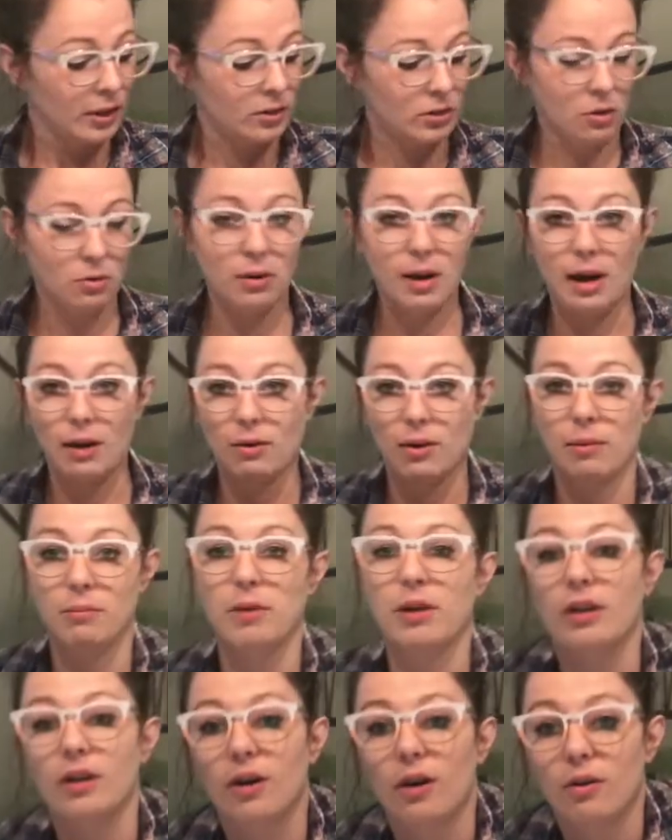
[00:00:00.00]
So now what I'm
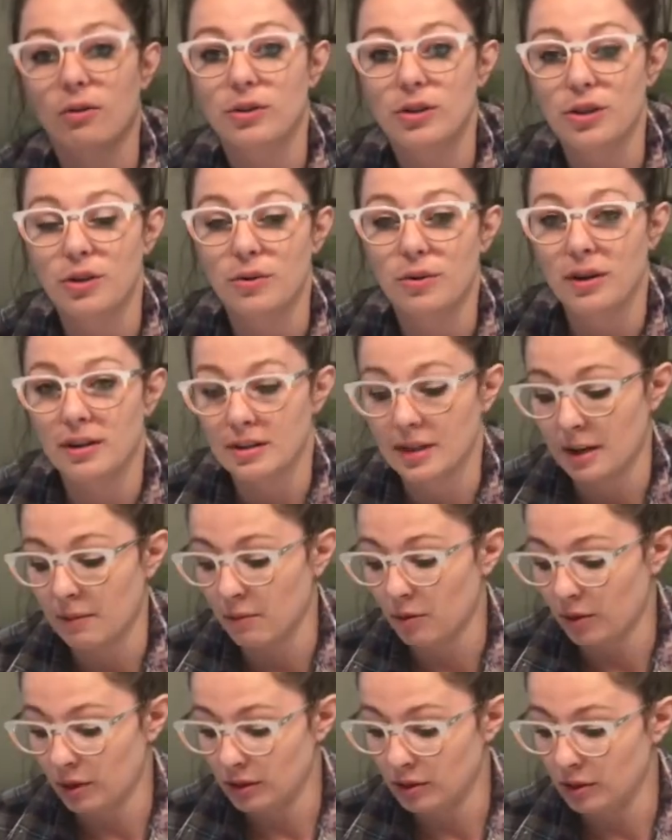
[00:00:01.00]
going to go do is I'm
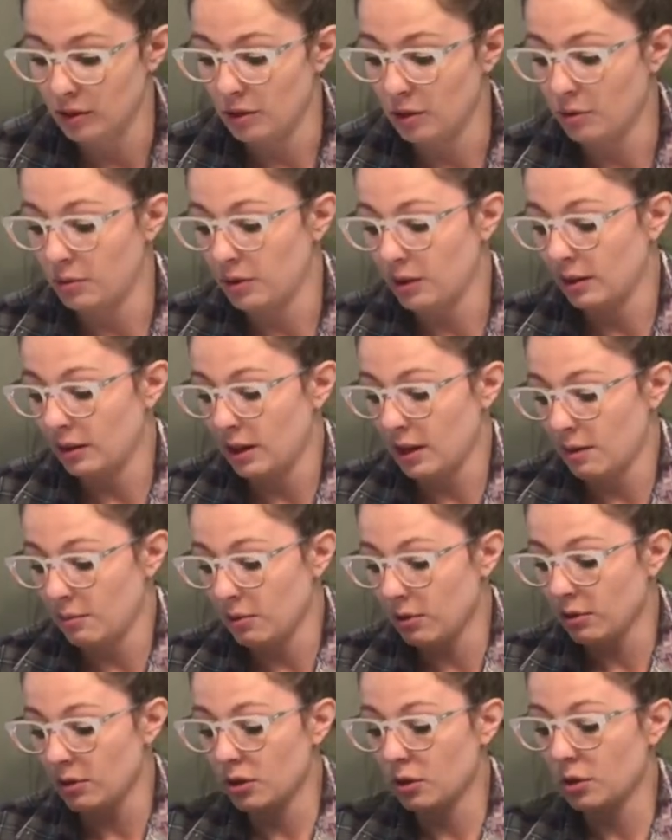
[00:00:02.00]
going to
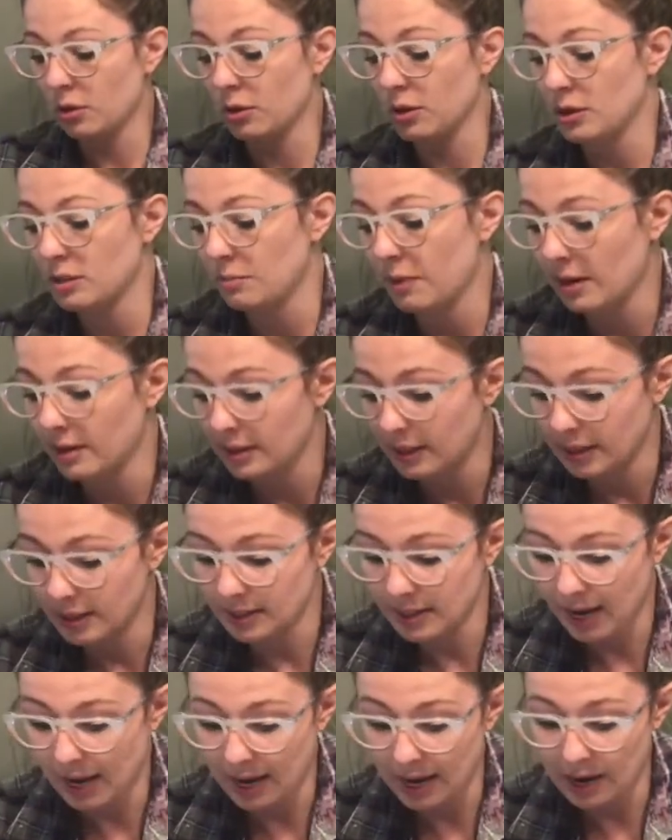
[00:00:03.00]
label the
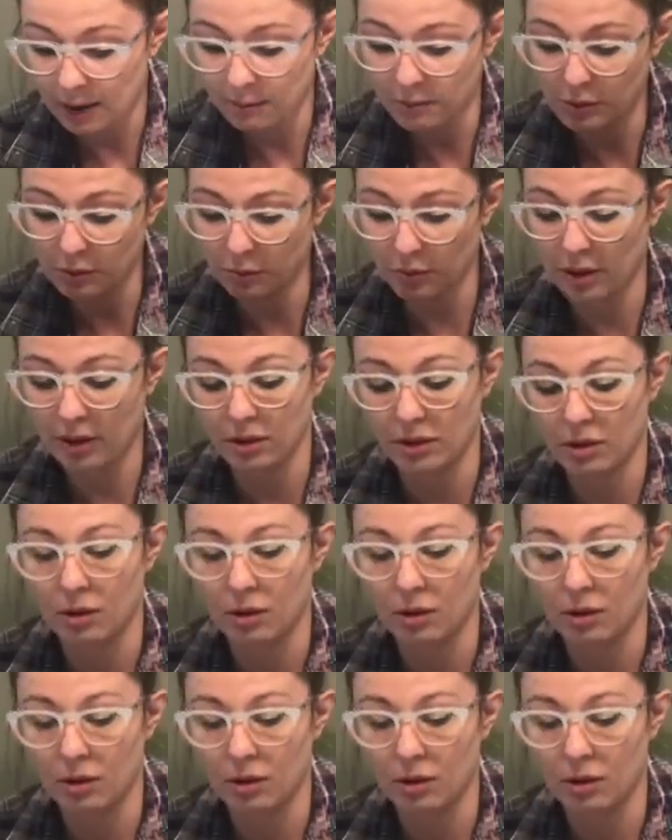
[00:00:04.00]
corresponding tabs with